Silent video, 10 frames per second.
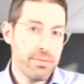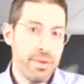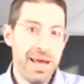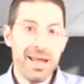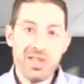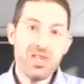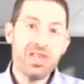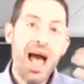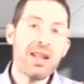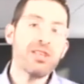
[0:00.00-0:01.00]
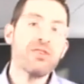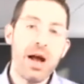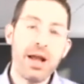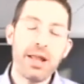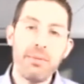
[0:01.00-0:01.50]
And it
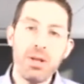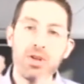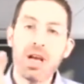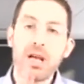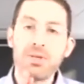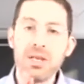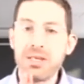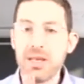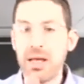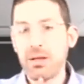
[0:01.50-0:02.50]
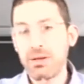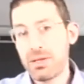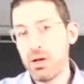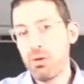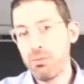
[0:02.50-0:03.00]
satisfied him. And Jacob says, Sell,
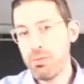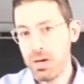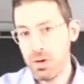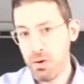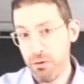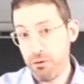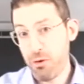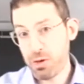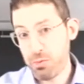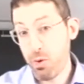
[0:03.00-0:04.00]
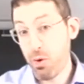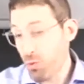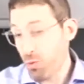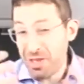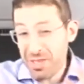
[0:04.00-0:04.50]
sell me your firstborn,
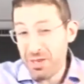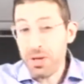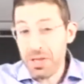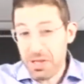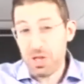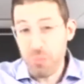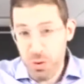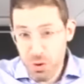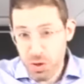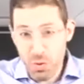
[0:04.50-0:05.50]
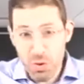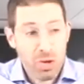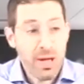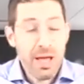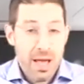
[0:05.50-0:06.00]
which is sell me the
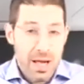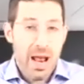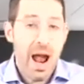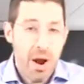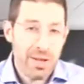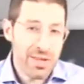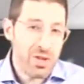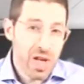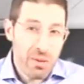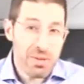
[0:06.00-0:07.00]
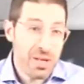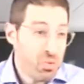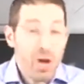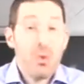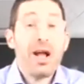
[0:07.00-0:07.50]
spiritual inheritance. And Jacob says,
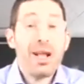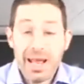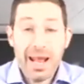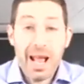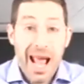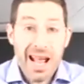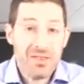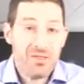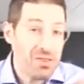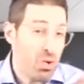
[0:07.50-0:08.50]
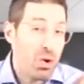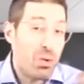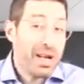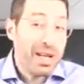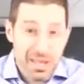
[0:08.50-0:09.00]
What do I and Esav says, What do I
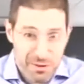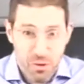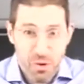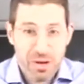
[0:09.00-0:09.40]
need this for?